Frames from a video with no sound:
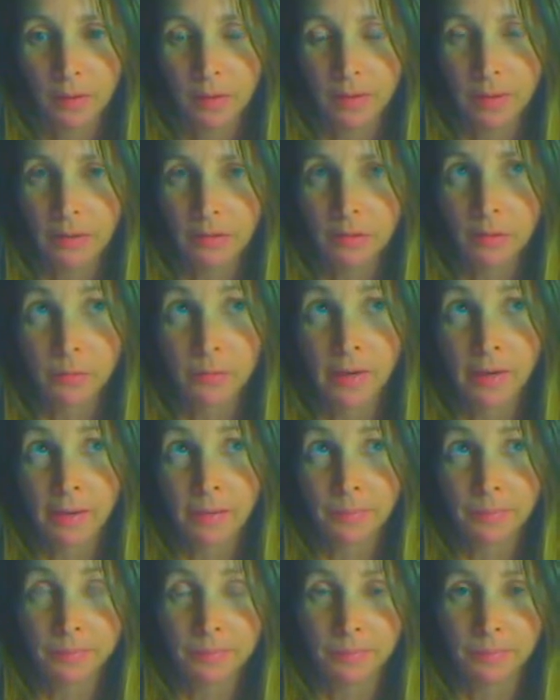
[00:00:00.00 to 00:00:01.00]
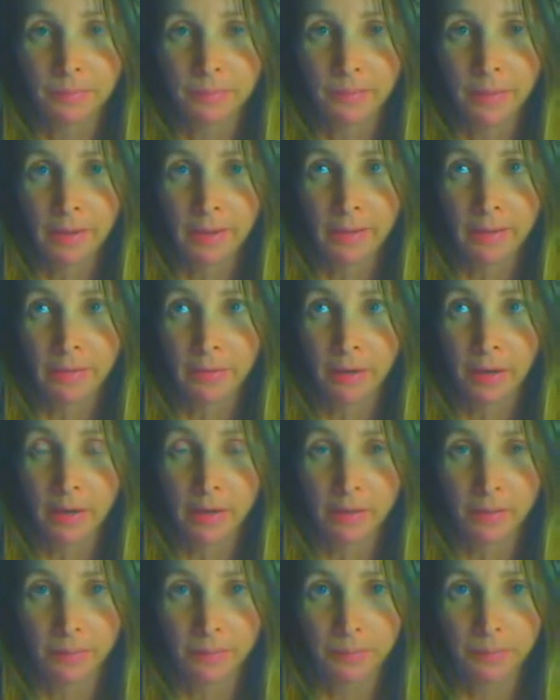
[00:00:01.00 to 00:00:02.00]
and that's around eight or
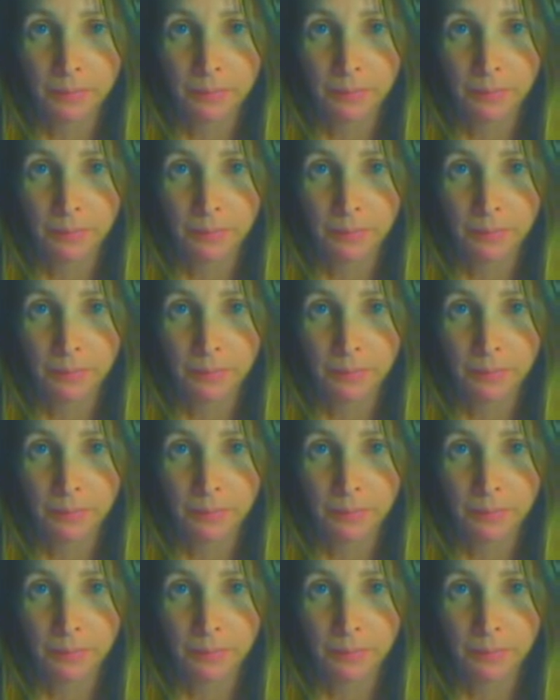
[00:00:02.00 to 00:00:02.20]
nine.